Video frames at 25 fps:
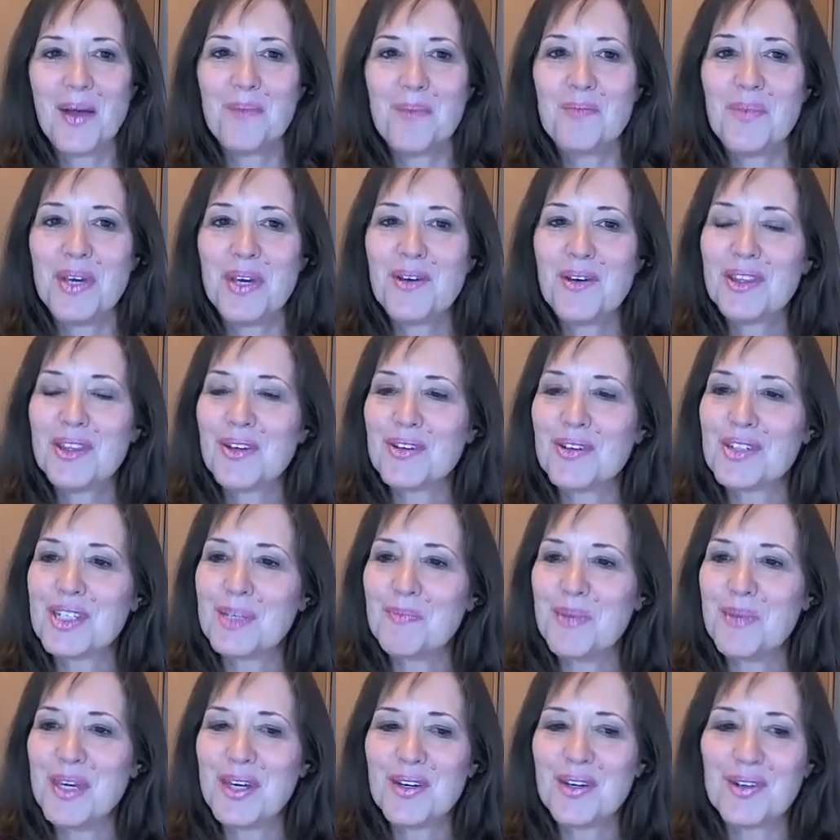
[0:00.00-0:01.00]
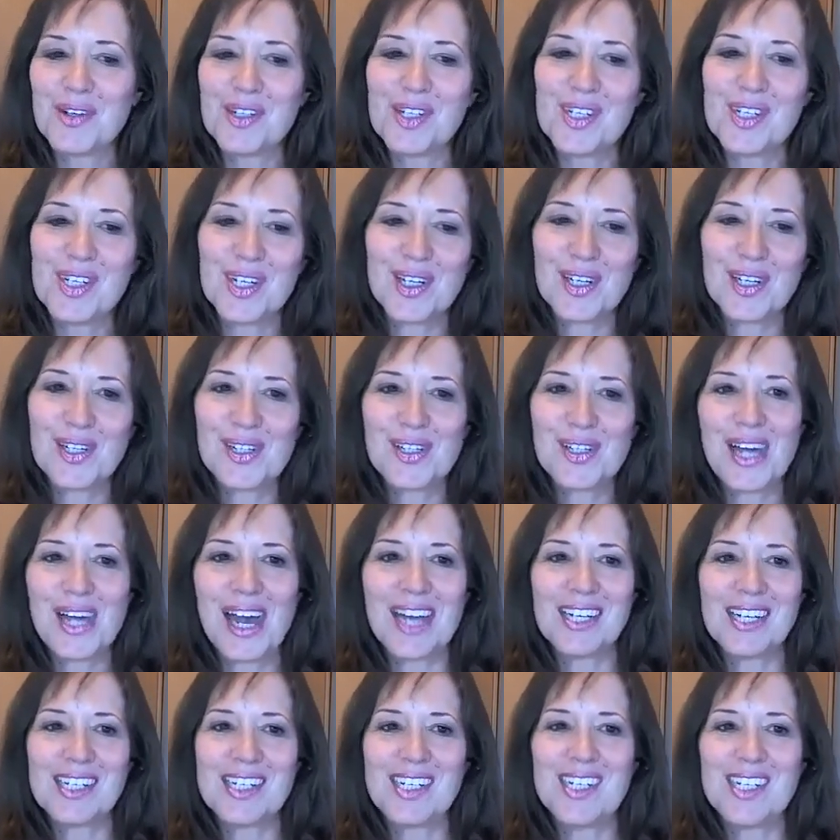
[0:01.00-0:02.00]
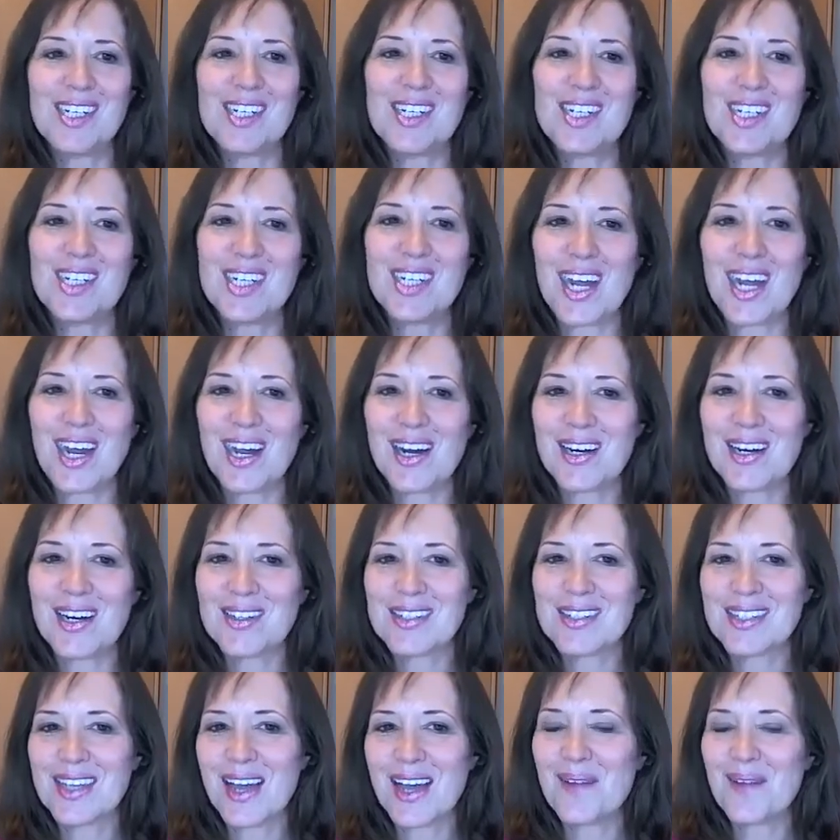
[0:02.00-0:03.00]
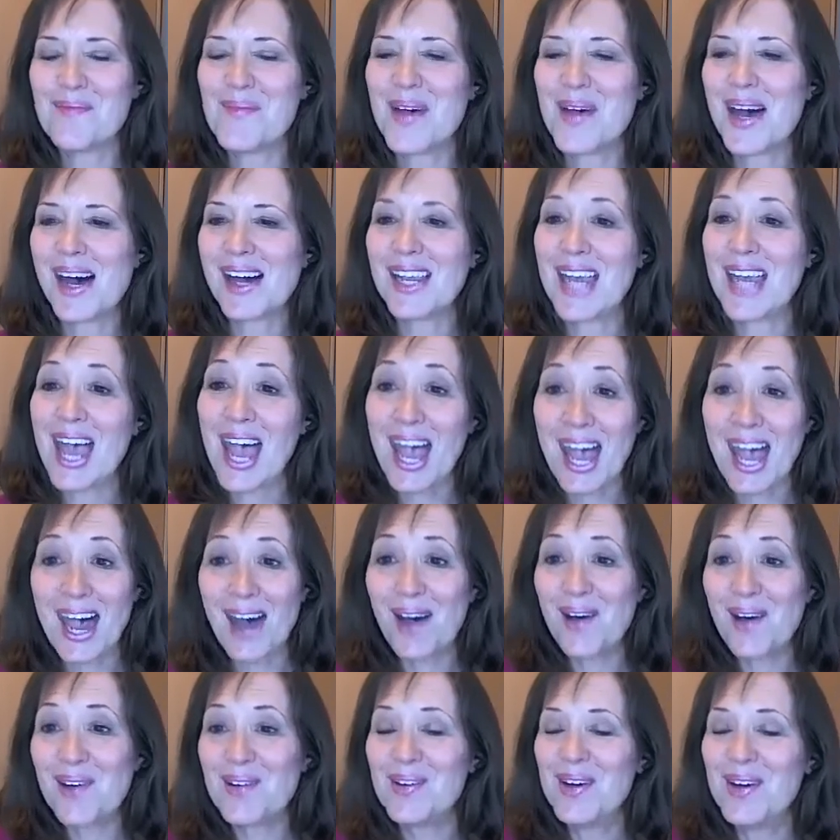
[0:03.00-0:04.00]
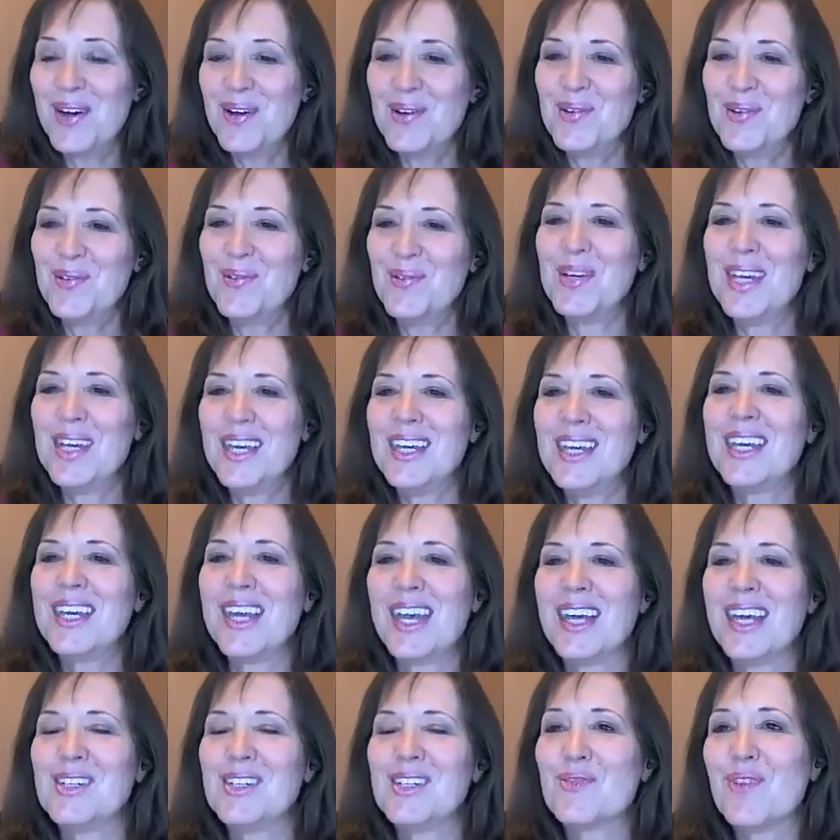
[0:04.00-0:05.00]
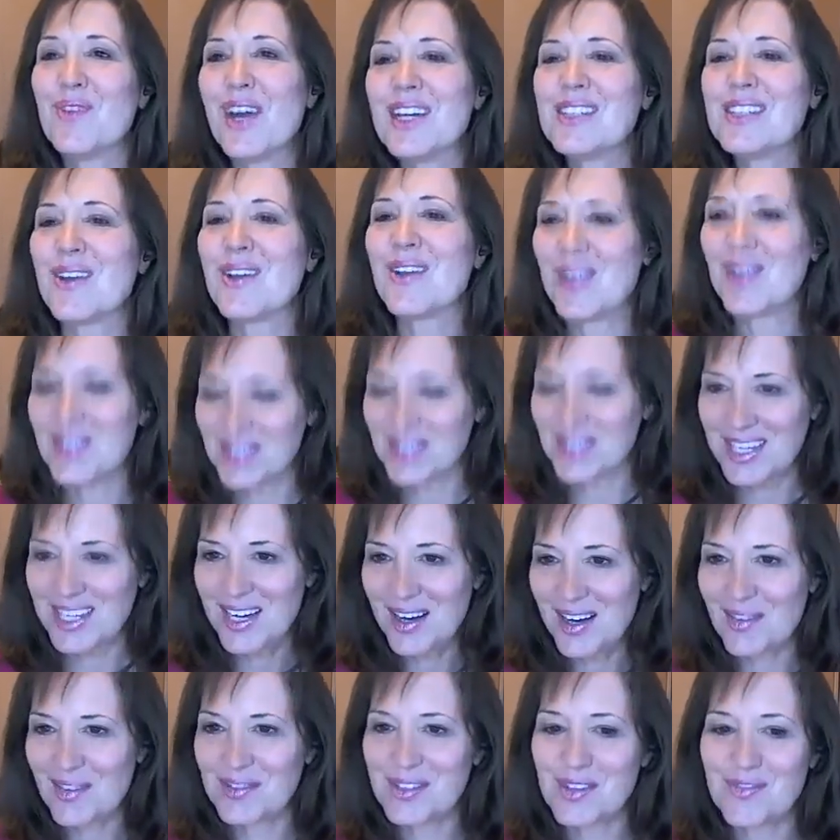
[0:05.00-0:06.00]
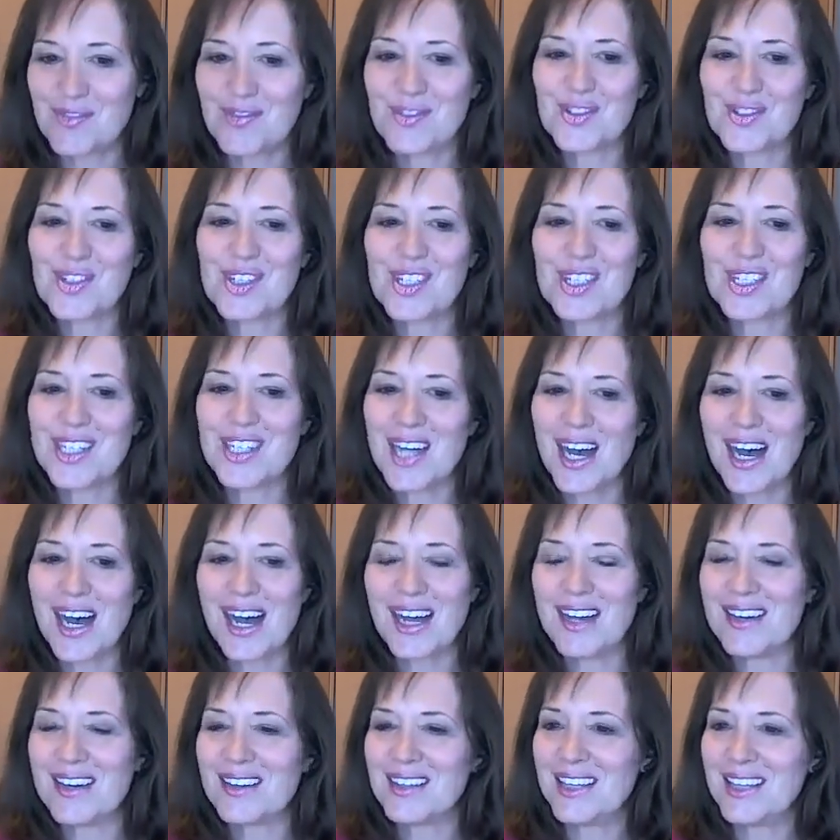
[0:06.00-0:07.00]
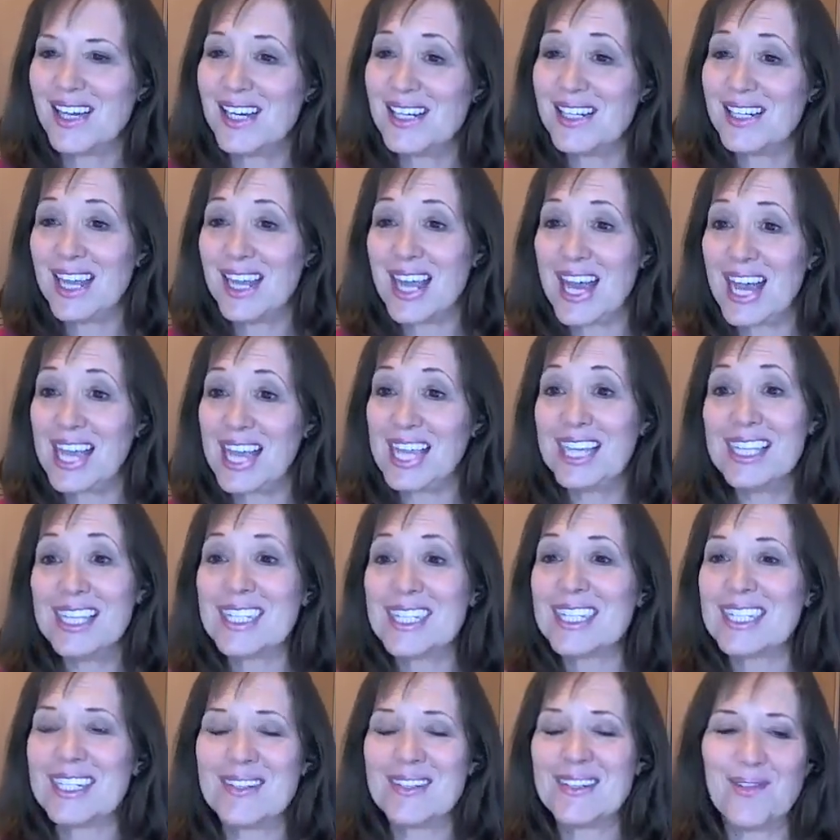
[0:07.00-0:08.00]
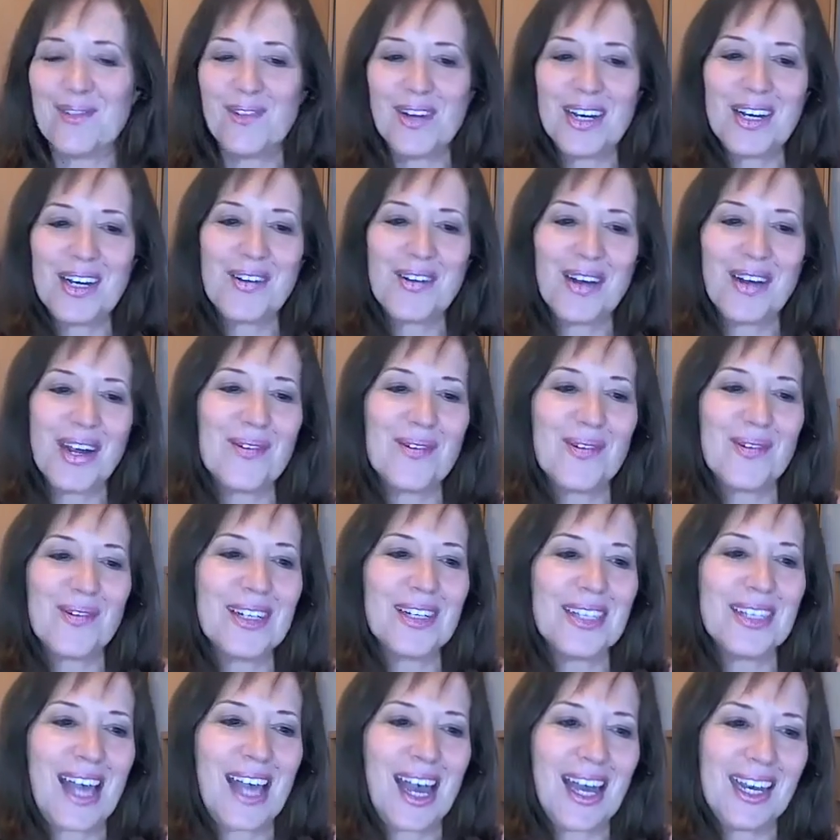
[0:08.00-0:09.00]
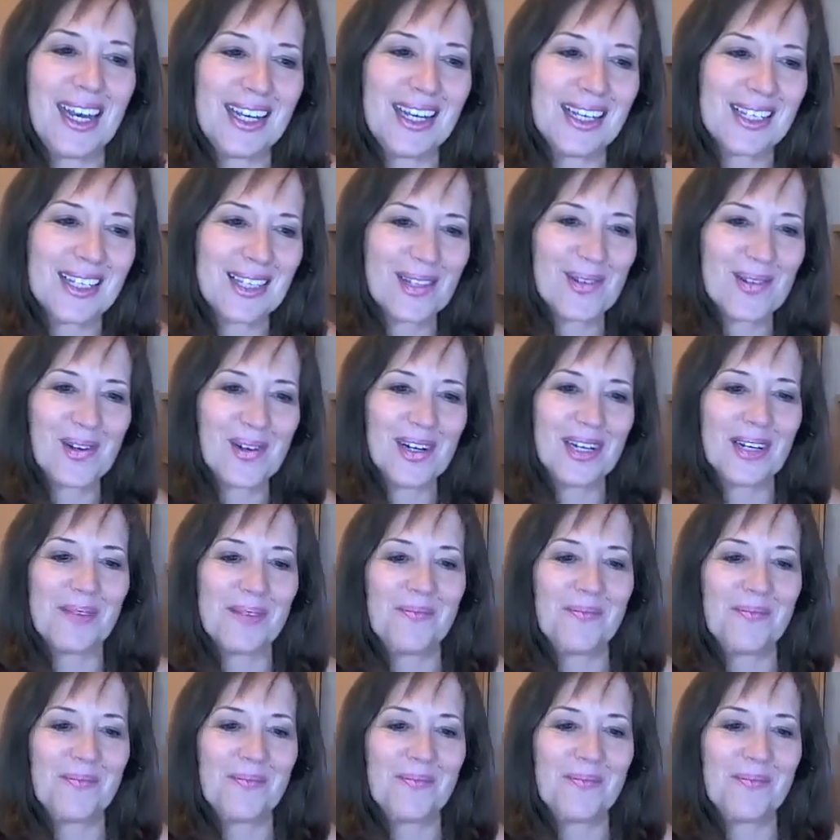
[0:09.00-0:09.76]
Be with our speaker, Jill, as she shares about how we can dress ourselves for style and instant. What a great word that is, Lord.